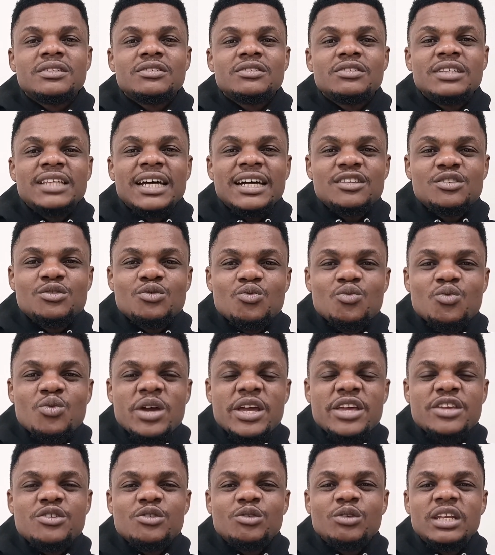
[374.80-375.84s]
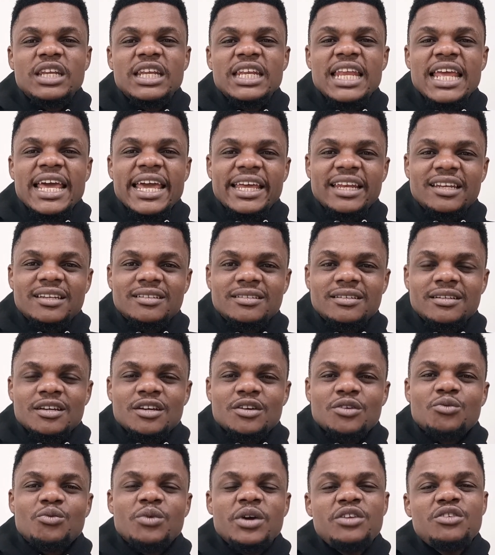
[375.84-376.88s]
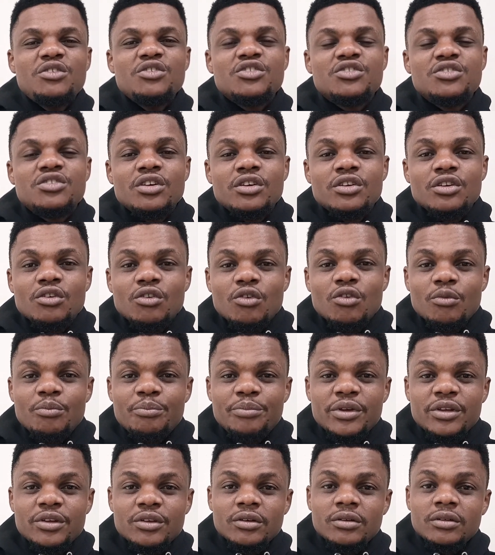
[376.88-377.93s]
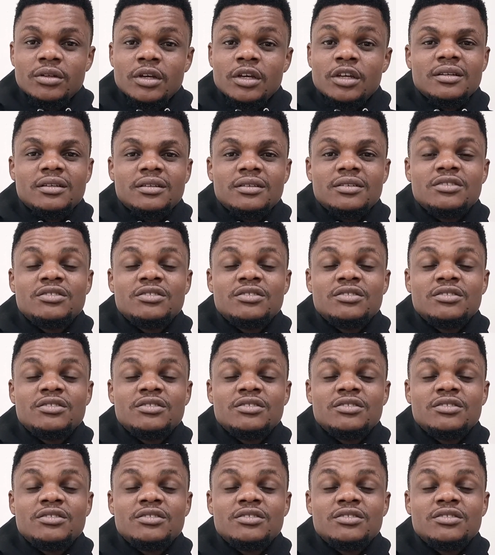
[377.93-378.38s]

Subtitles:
That way you learn. When you share your opinion,